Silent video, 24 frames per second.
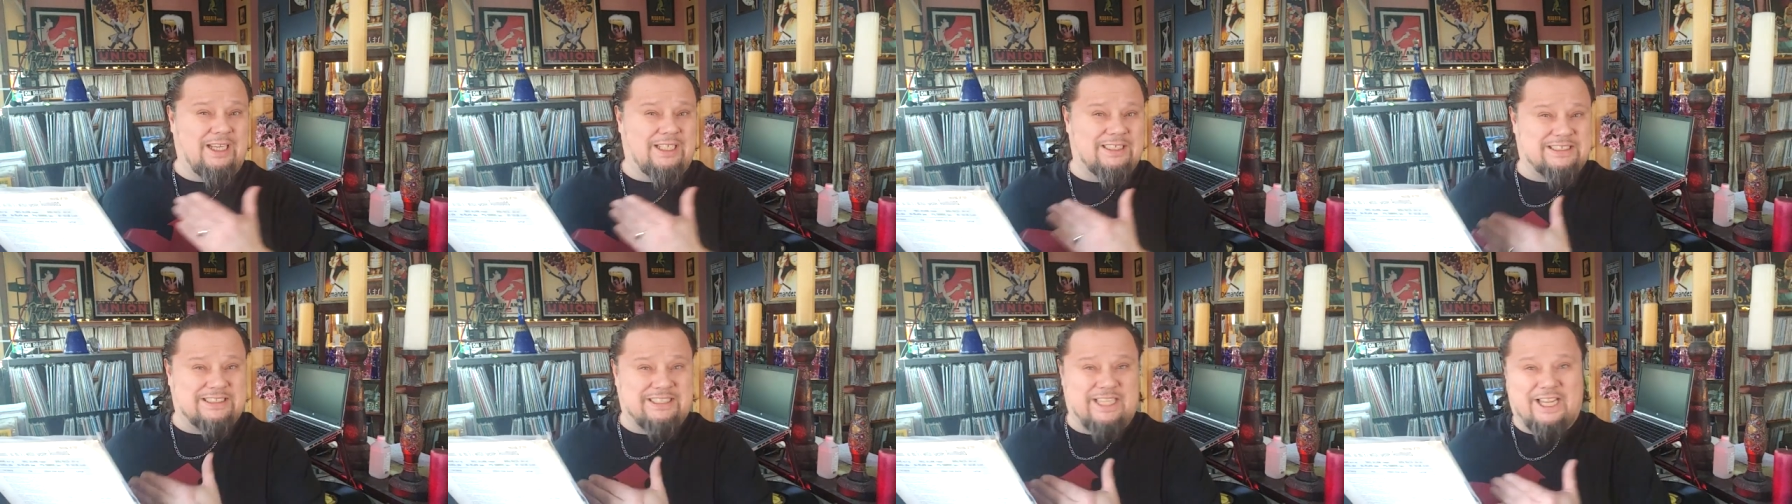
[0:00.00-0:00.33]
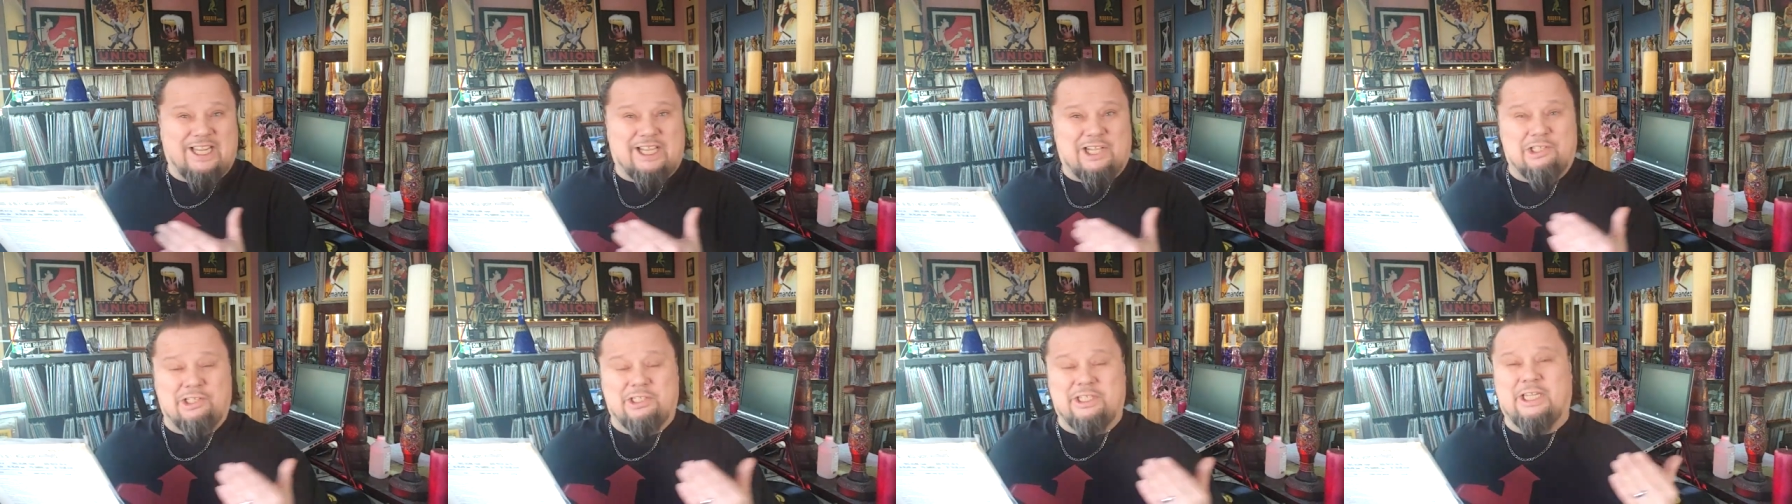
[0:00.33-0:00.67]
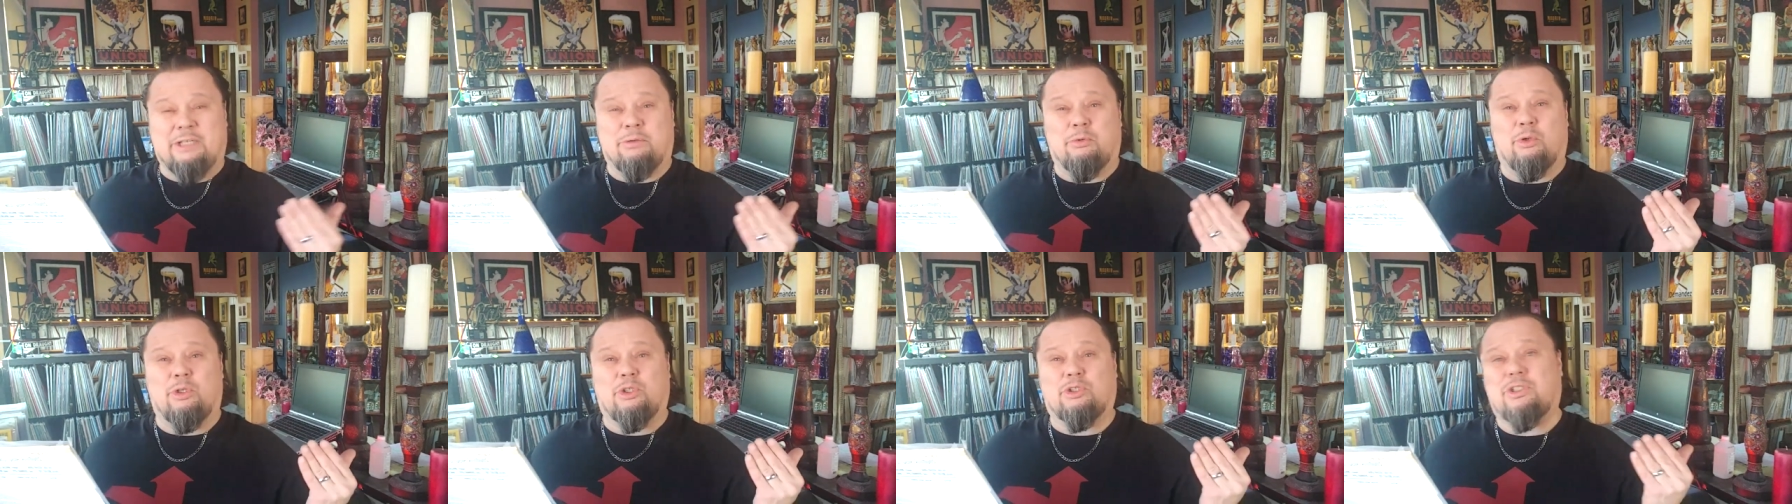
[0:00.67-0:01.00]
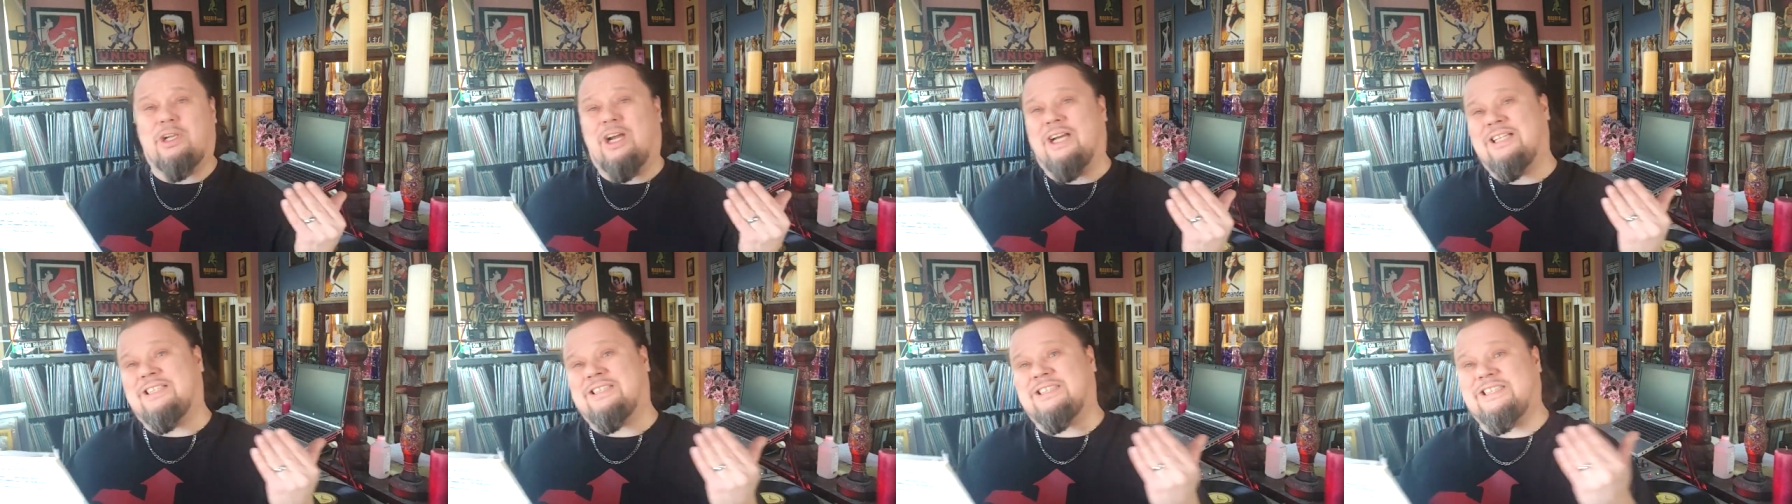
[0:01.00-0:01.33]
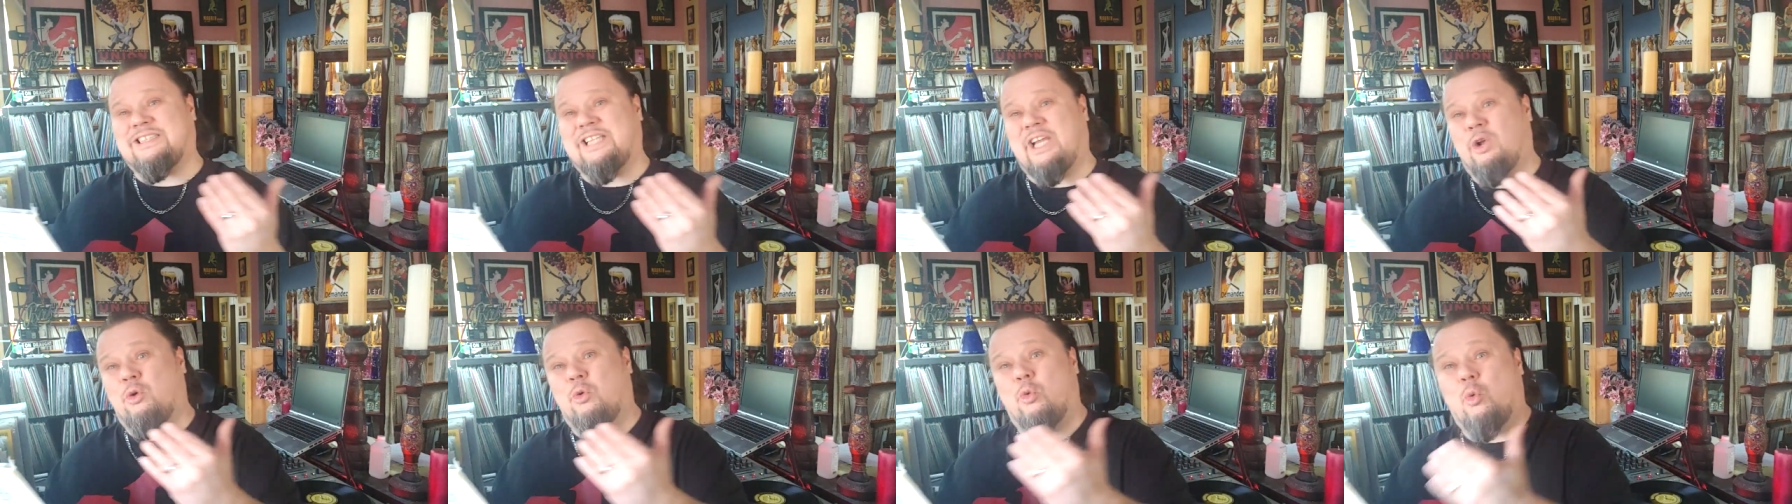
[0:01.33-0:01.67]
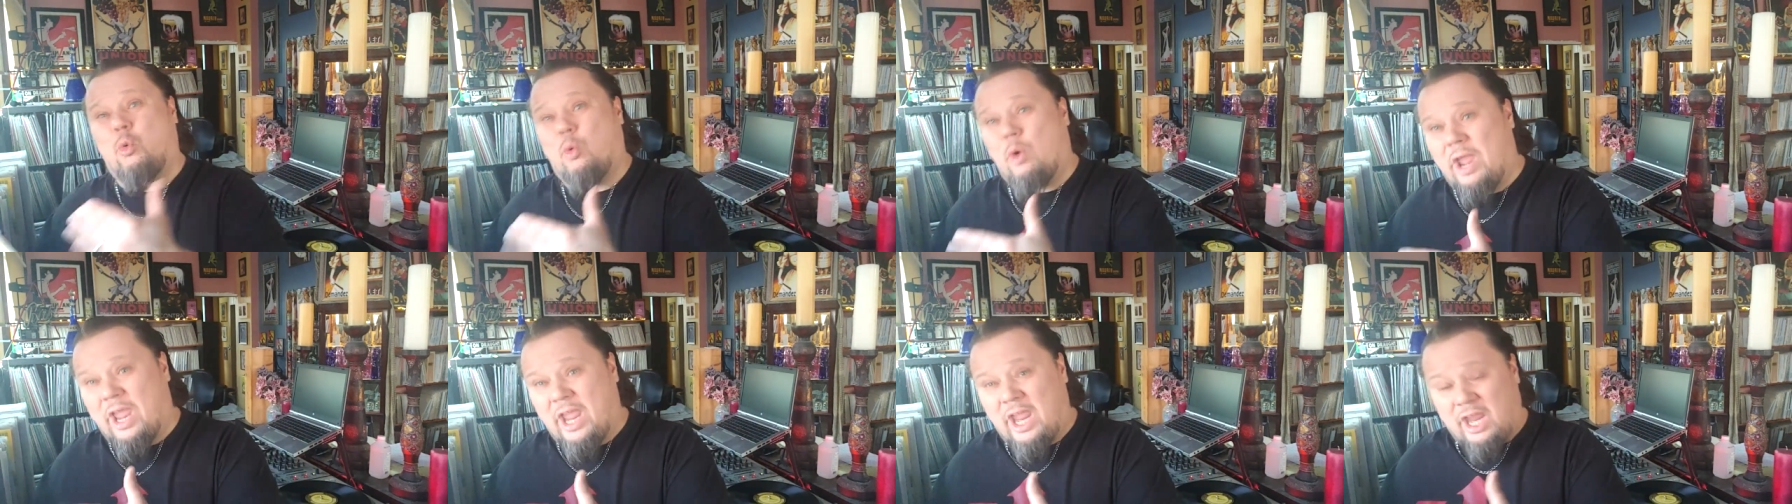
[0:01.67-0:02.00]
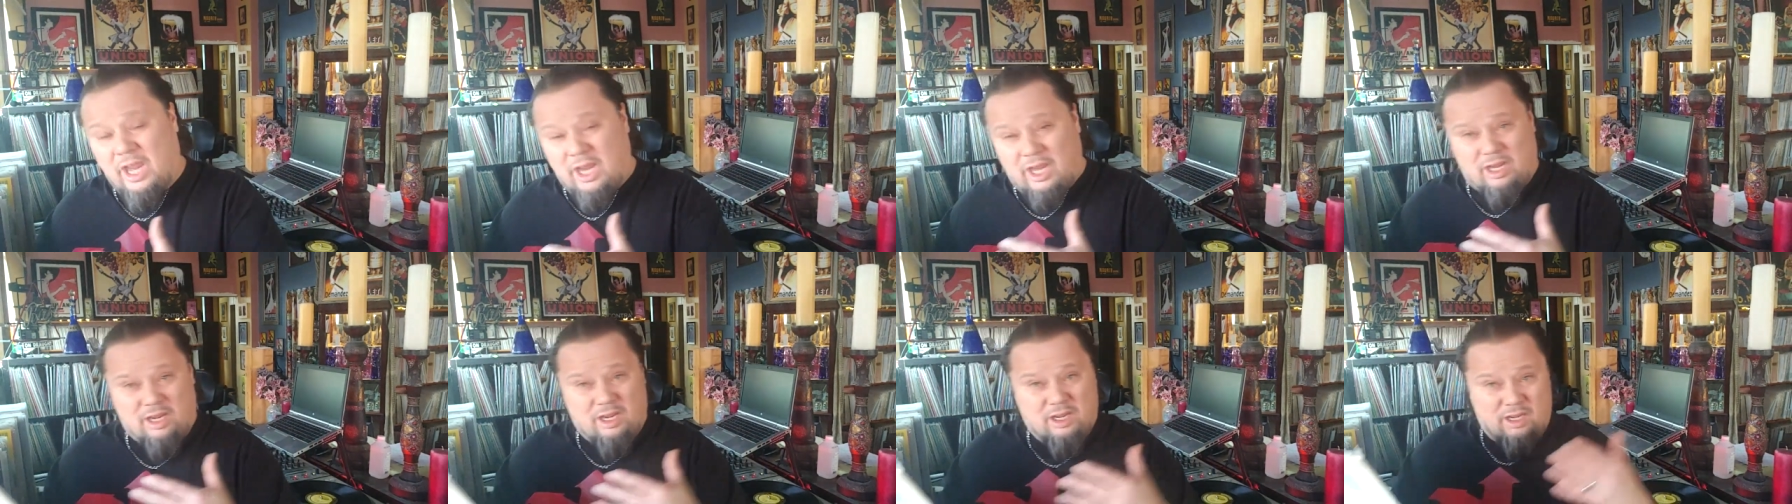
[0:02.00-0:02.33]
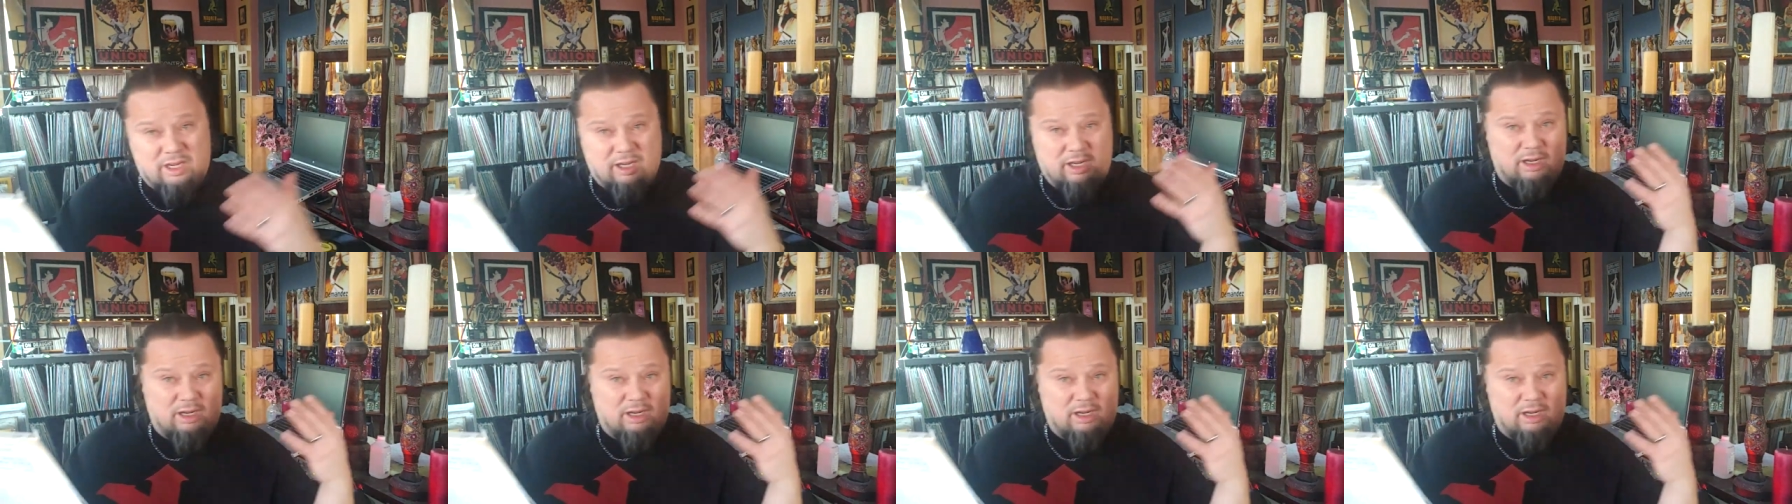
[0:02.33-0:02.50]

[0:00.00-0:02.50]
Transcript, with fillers: to stay clean, were trying to stay away